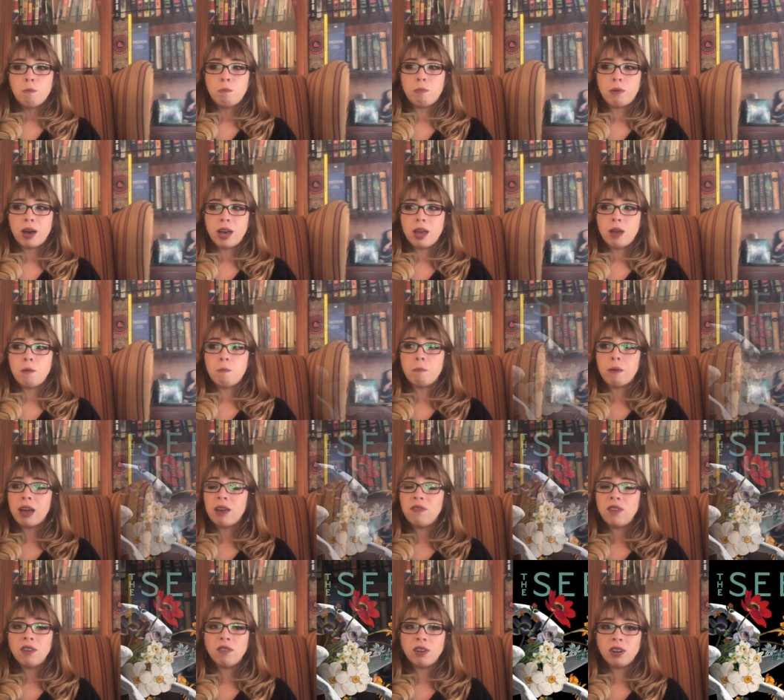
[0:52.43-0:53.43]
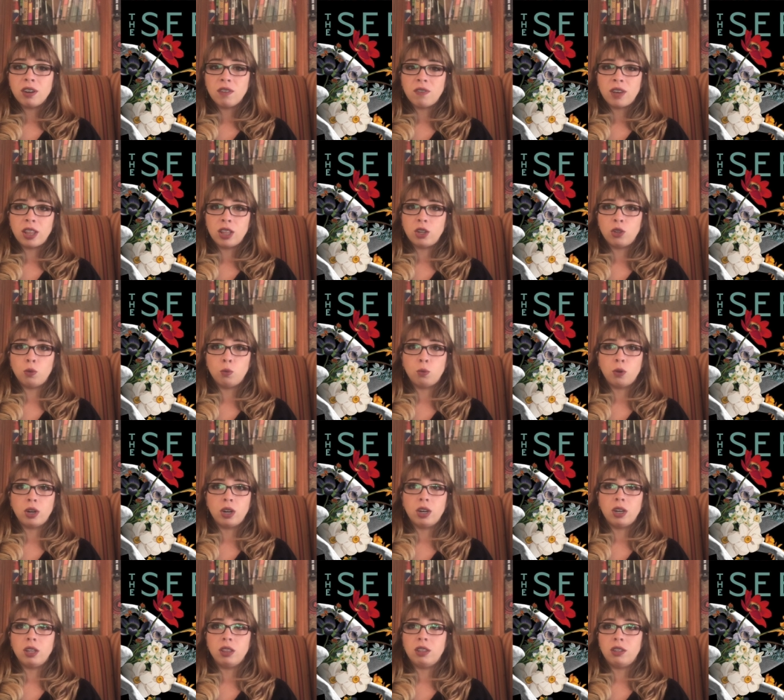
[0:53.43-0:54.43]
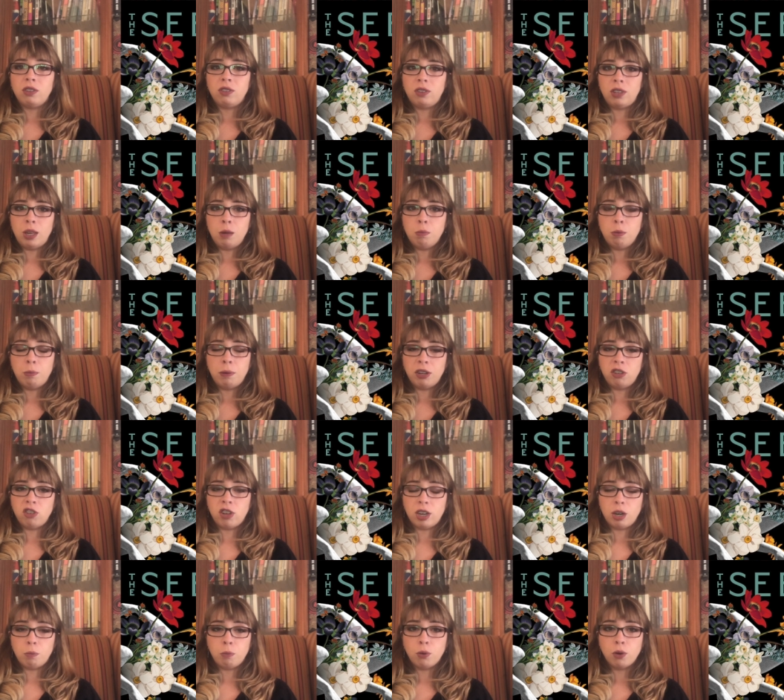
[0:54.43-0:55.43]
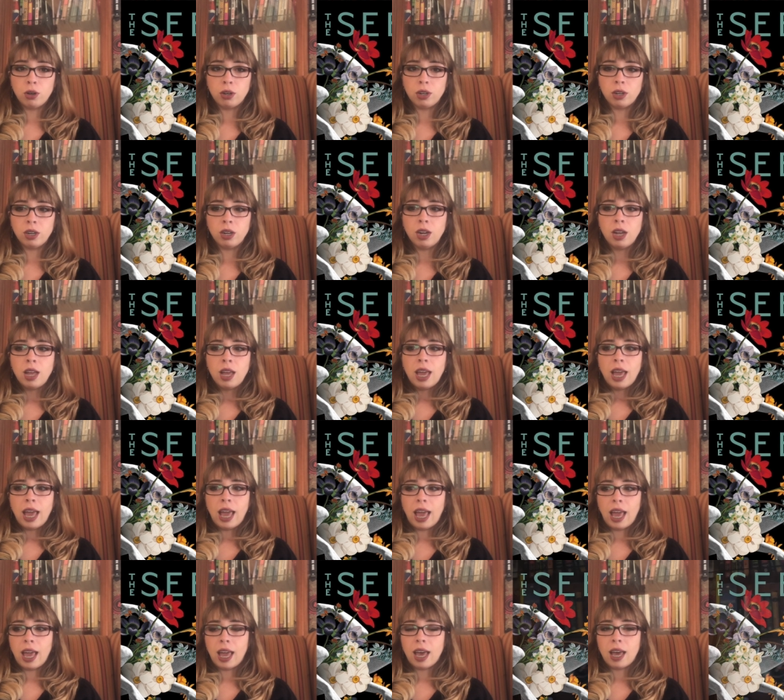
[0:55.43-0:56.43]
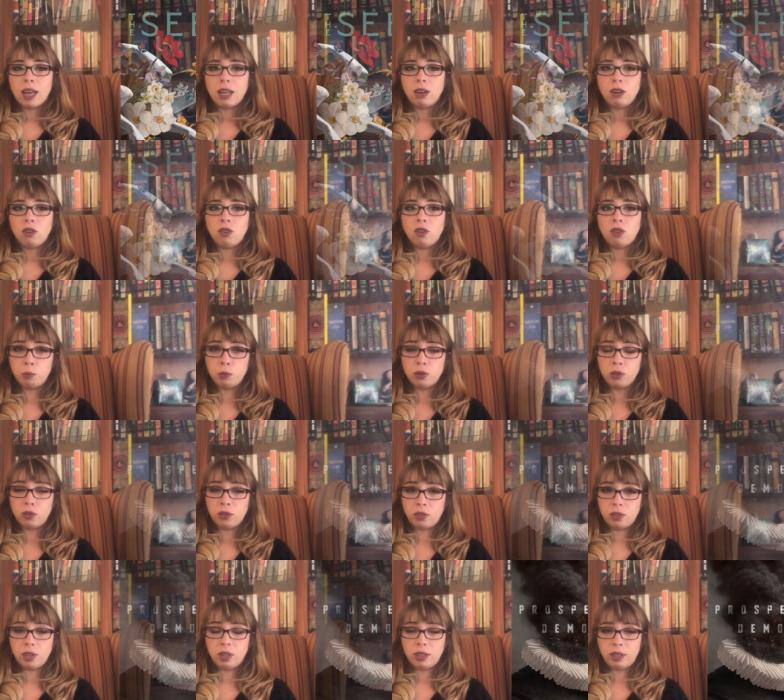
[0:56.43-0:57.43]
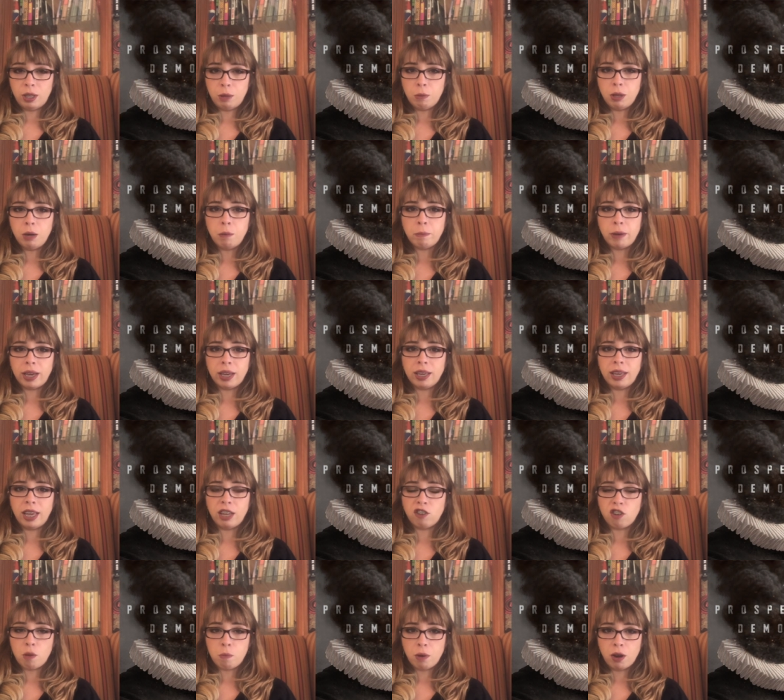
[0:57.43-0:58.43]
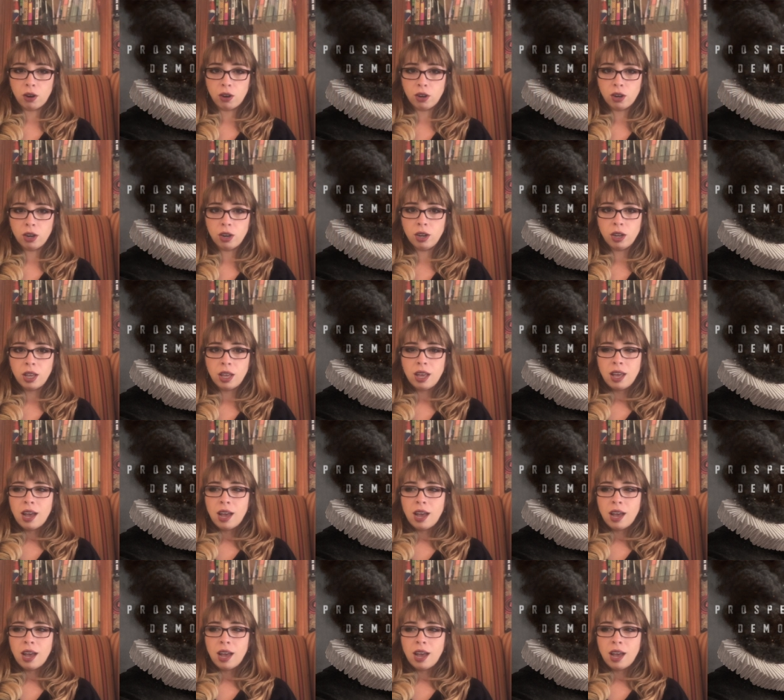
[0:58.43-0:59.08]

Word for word: But my favorite novellas were The Seep by Chana Porter and Bruce Demon by KJ Parker.